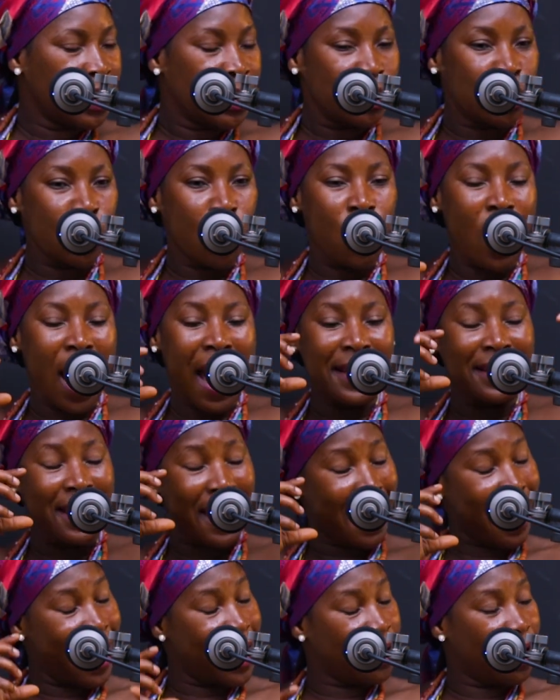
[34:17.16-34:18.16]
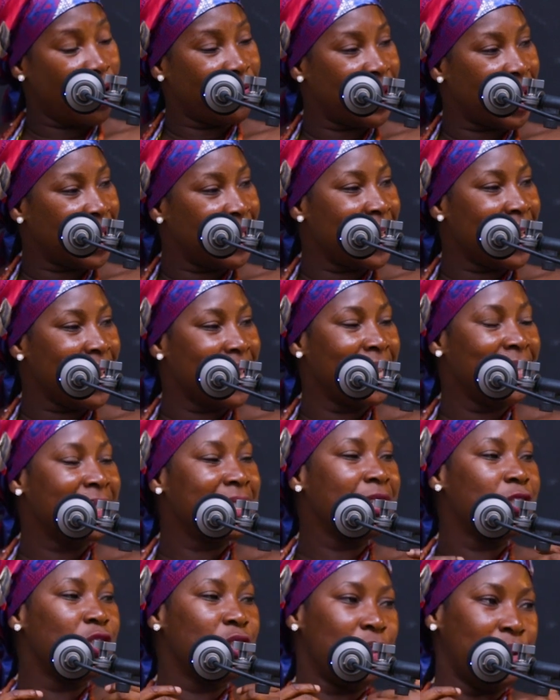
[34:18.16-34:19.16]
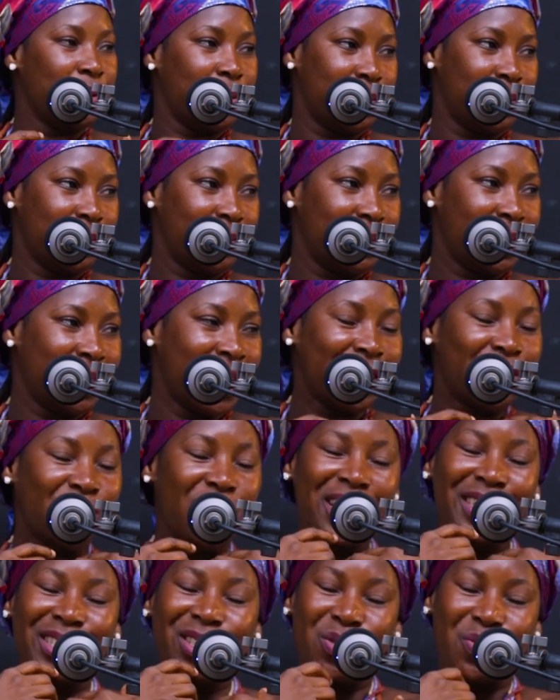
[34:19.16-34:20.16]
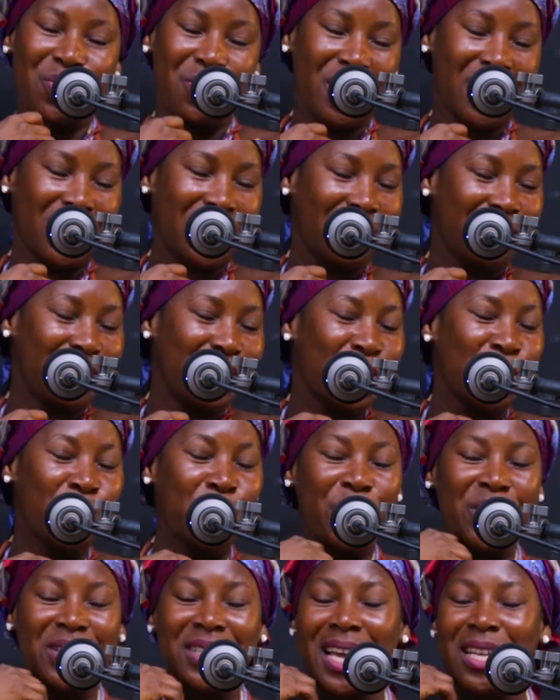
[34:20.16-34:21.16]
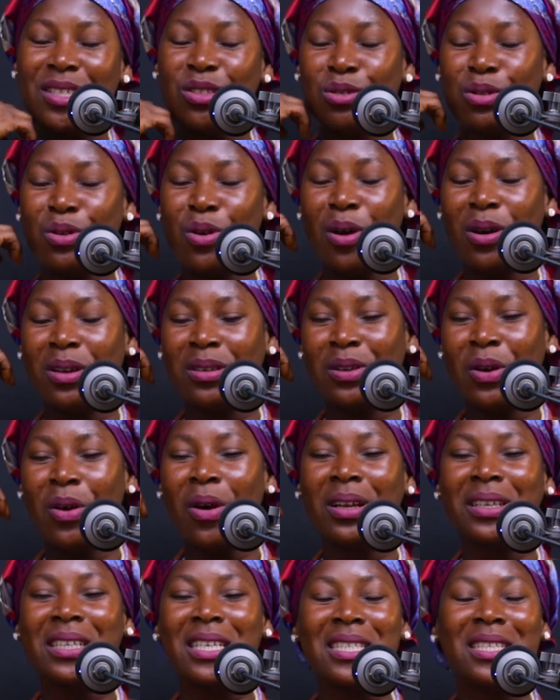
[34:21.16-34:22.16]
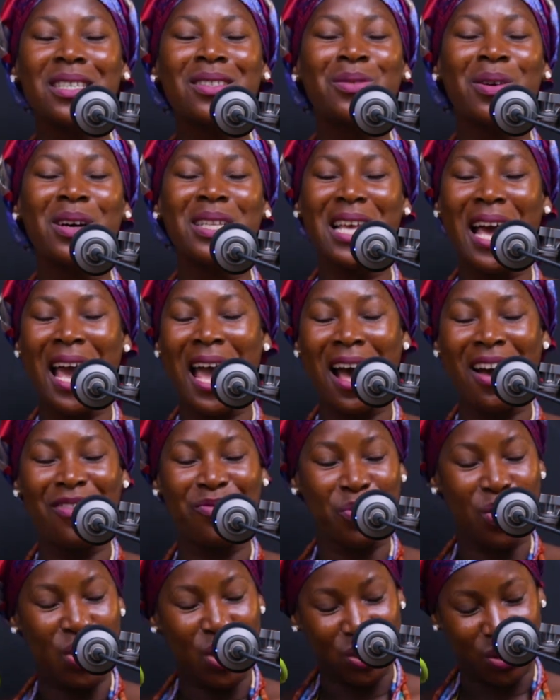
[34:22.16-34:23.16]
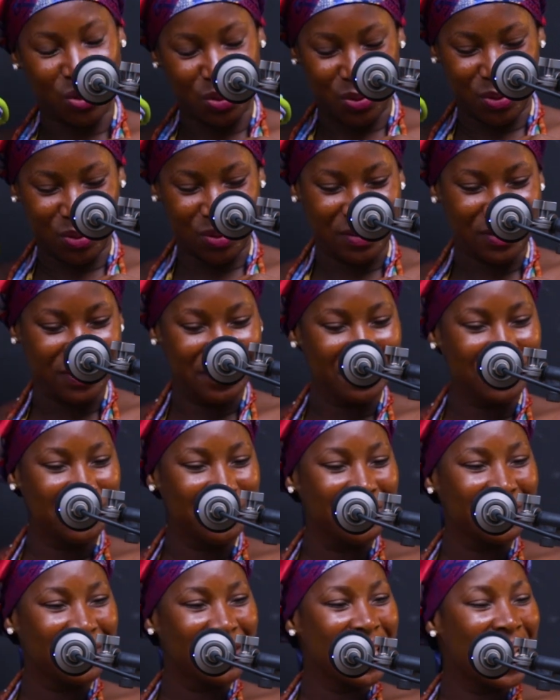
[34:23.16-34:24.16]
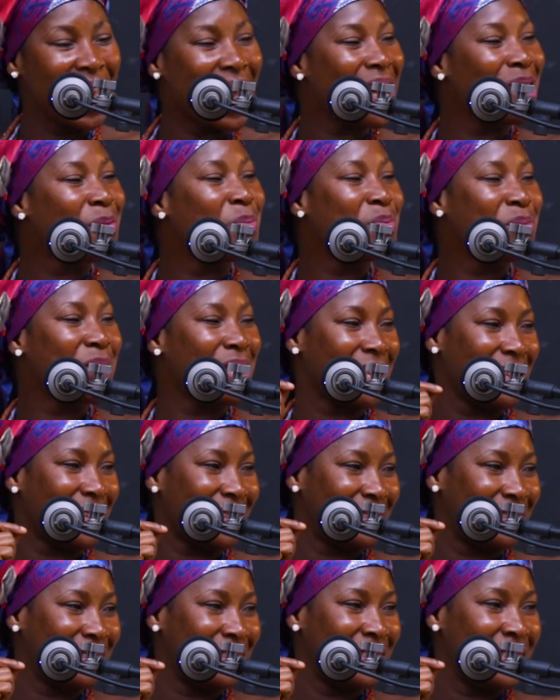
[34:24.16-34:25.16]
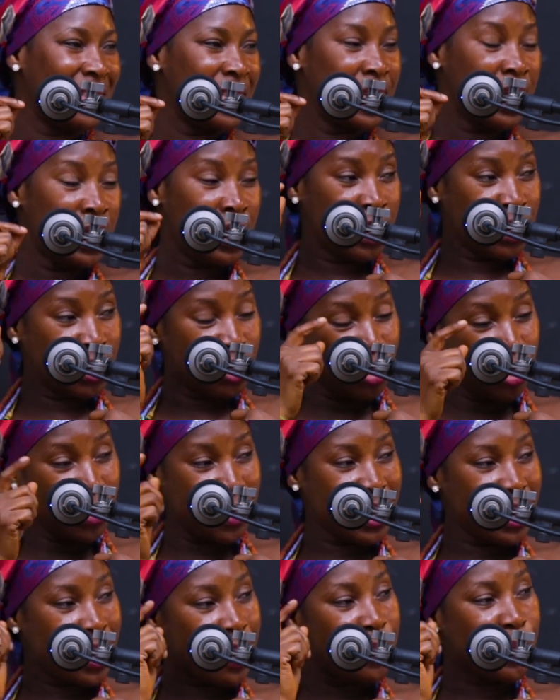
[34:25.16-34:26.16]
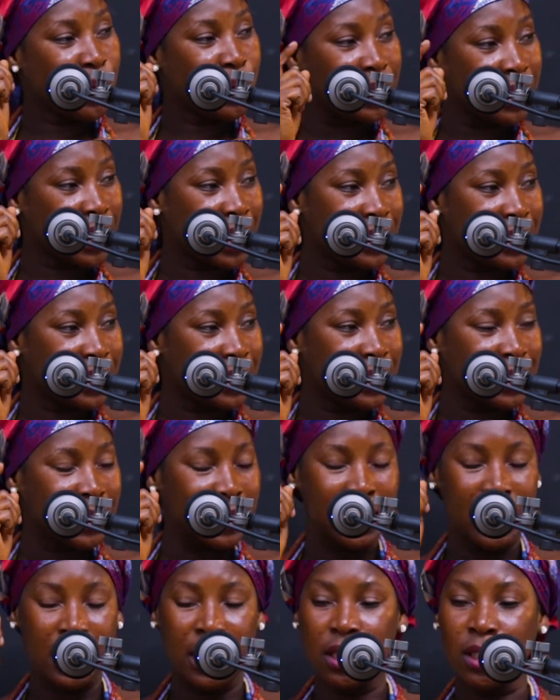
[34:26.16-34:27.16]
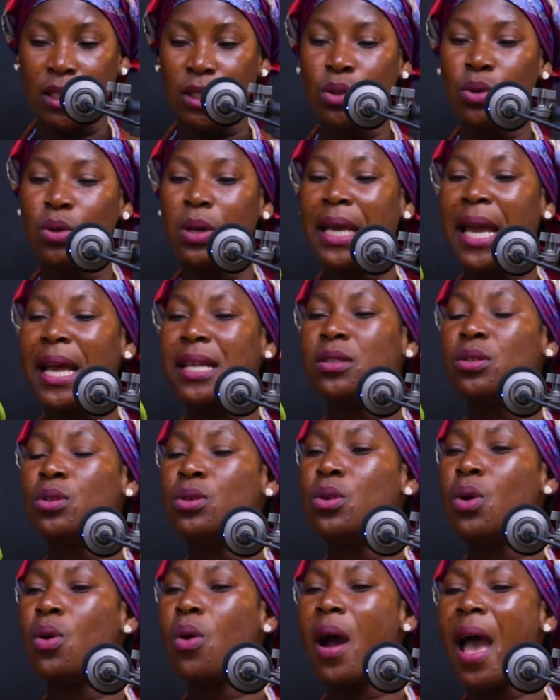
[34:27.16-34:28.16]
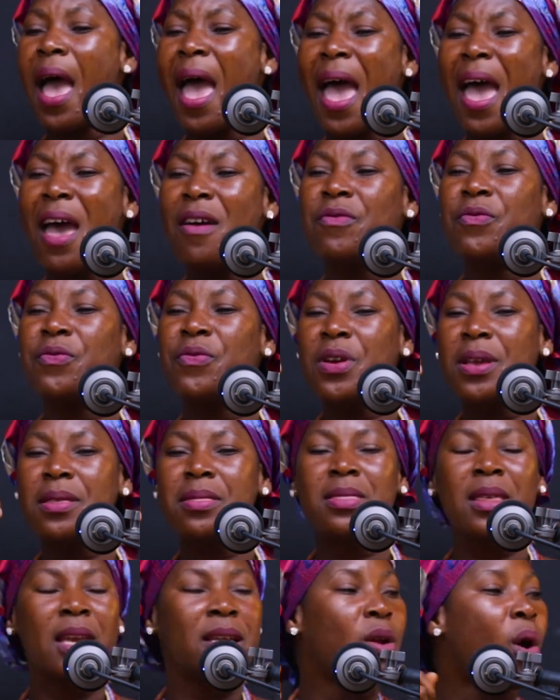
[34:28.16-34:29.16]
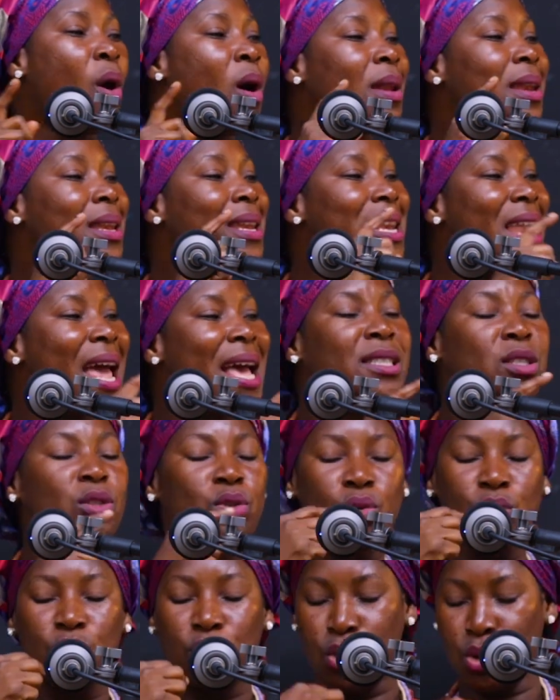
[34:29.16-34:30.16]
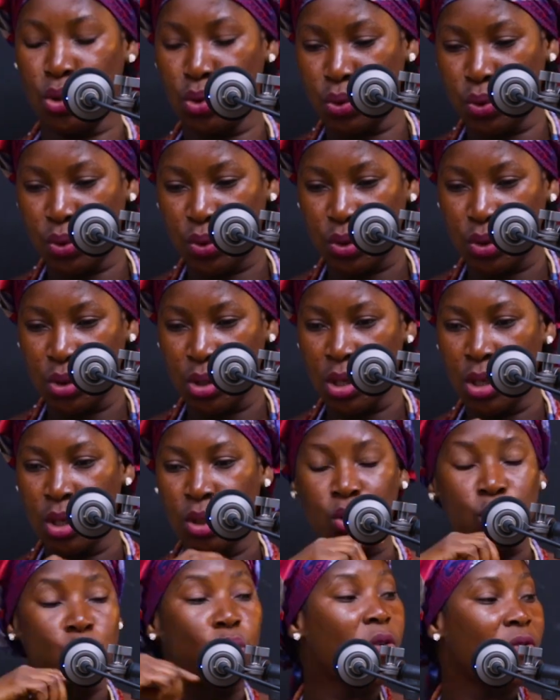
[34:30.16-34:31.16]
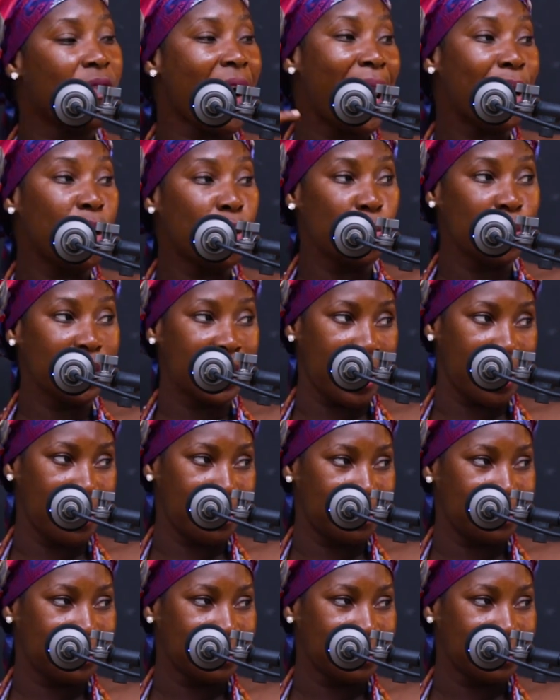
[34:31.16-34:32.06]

So at the end of the day, it is you. The choice you make. You present to God, God, this is what I have brought to. Help me. During the processes, you get to know everything unless you choose to overlook them.